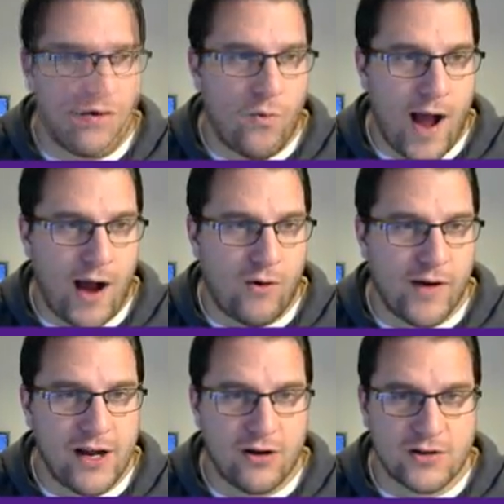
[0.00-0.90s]
wow,
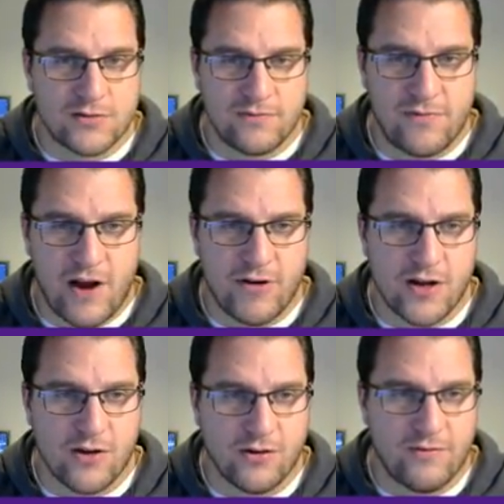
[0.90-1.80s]
he looks very good.